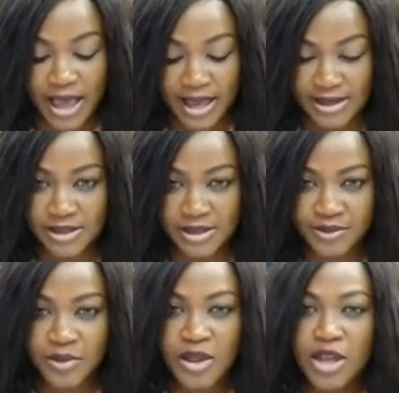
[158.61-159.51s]
And
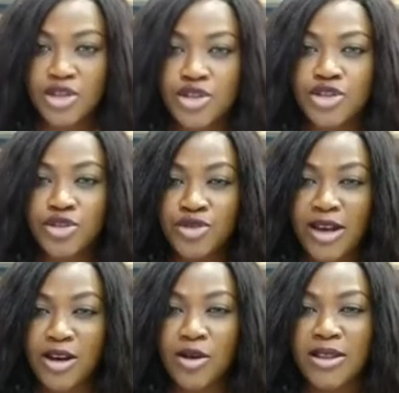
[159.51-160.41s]

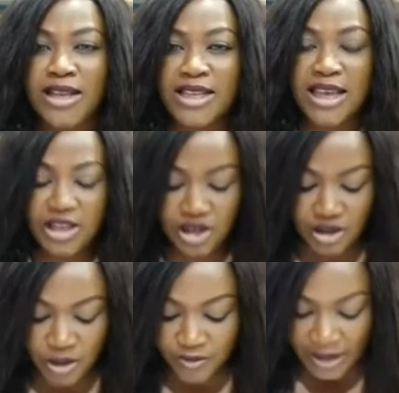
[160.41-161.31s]
children under the
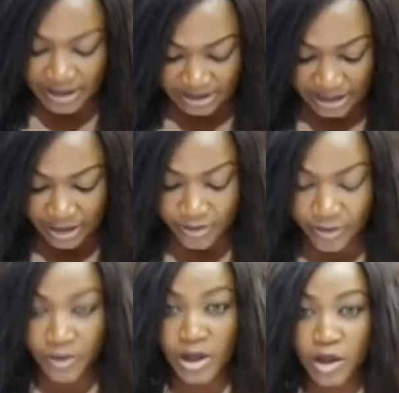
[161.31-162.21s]
ages of 18